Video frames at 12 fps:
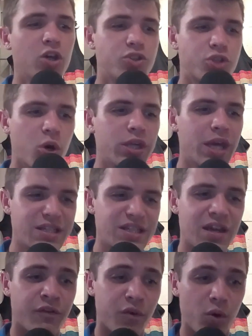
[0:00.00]
So, yes,
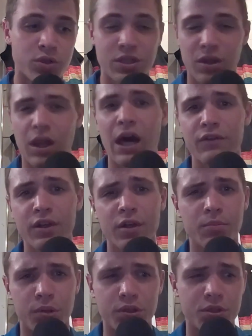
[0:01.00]
they forced a lot of
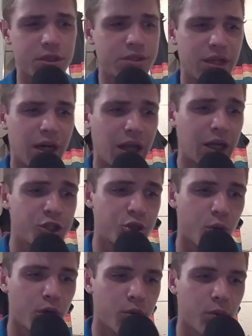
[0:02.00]
incompletions and a lot of
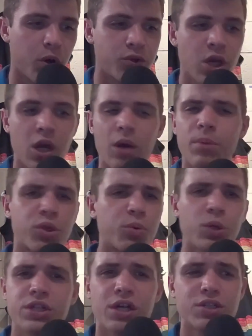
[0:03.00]
short throws, but
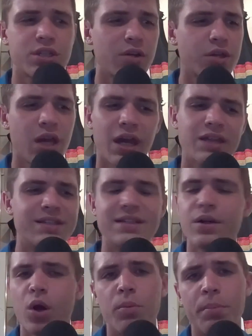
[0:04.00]
3 touchdowns and
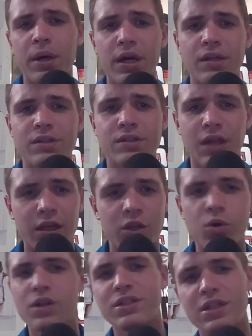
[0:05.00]
0 picks. Like,
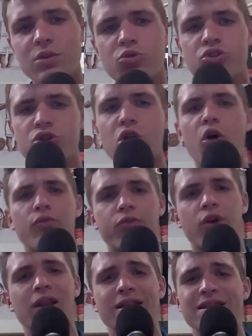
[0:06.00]
USC was known
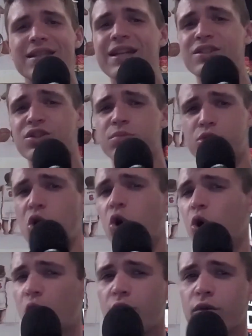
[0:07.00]
for at least getting some
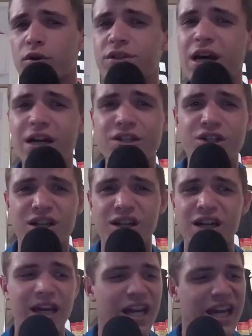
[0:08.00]
turnovers last
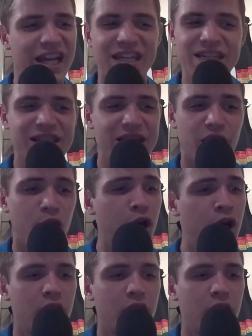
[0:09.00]
year, and this year,